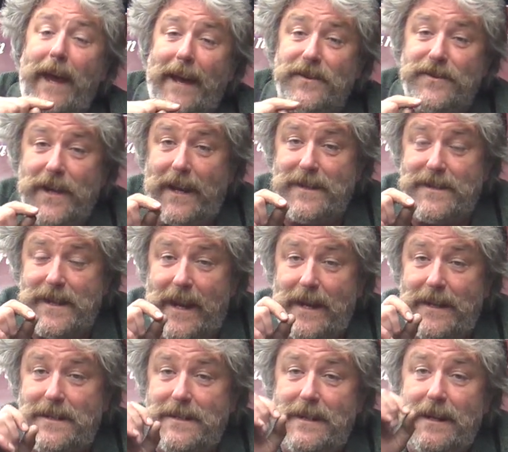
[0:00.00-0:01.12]
the X J
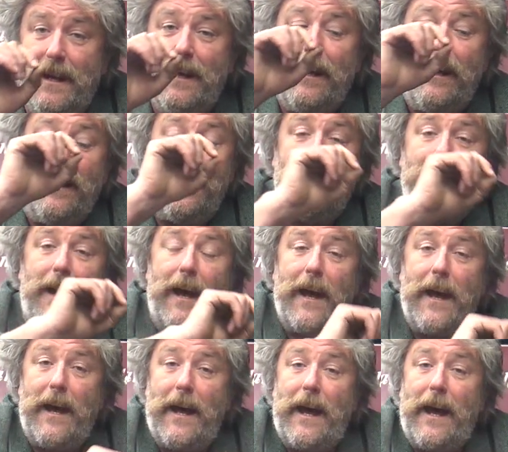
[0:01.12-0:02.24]
six
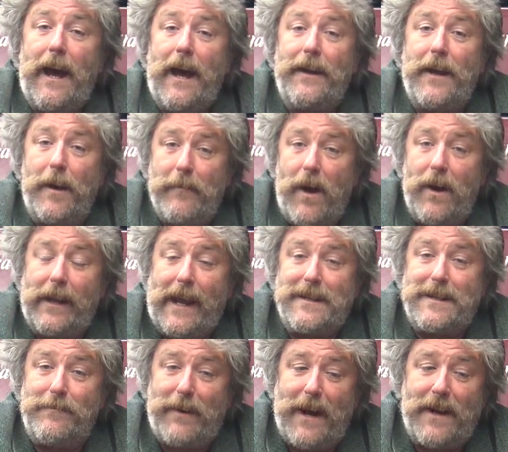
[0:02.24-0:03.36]
uh, and
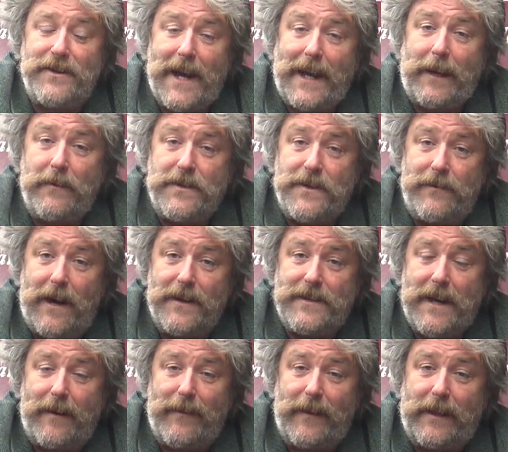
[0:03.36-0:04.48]
homologated by Jaguar as the right
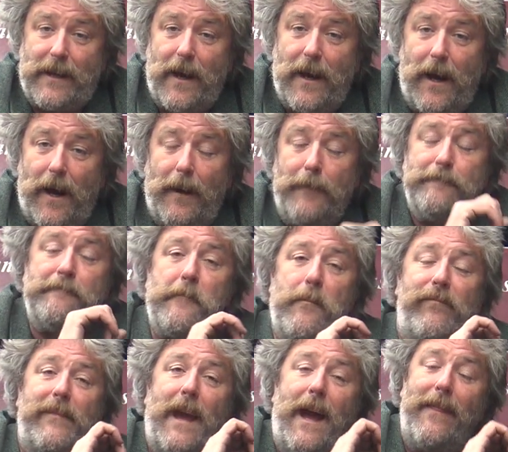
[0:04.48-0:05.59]
tyre for the car.
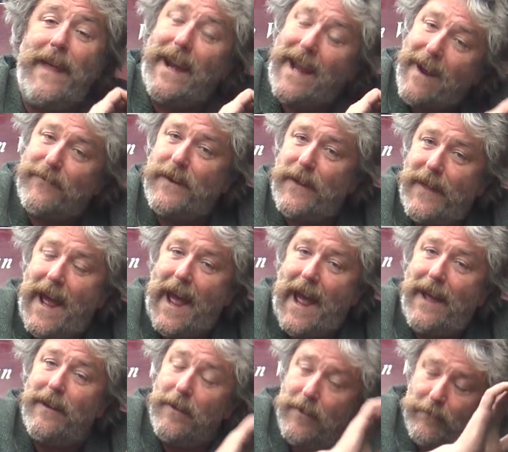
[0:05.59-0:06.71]
And then after
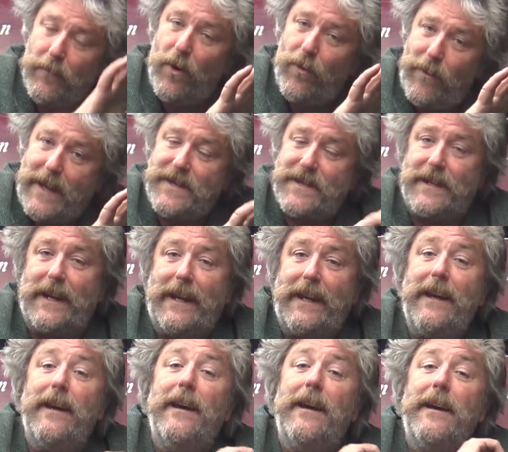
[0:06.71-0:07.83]
that, more recently,
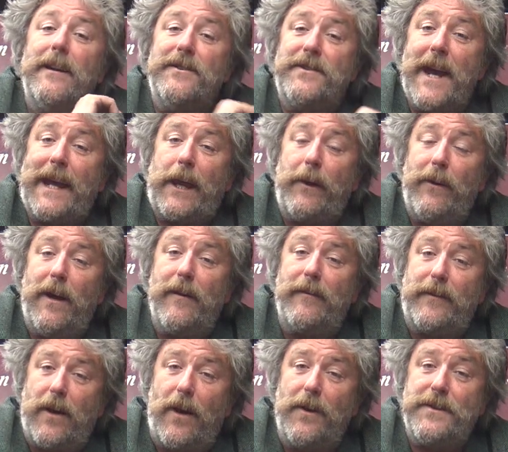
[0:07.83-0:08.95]
Jaguar
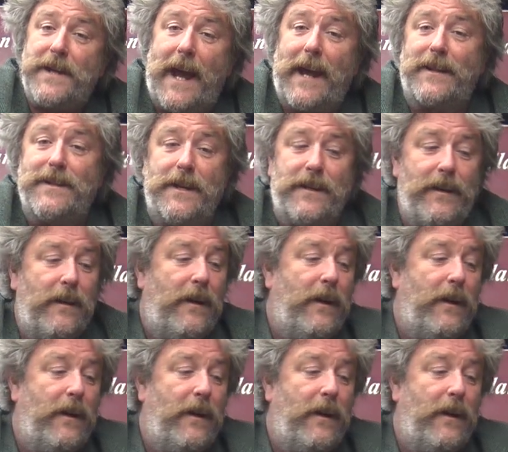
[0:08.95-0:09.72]
have contacted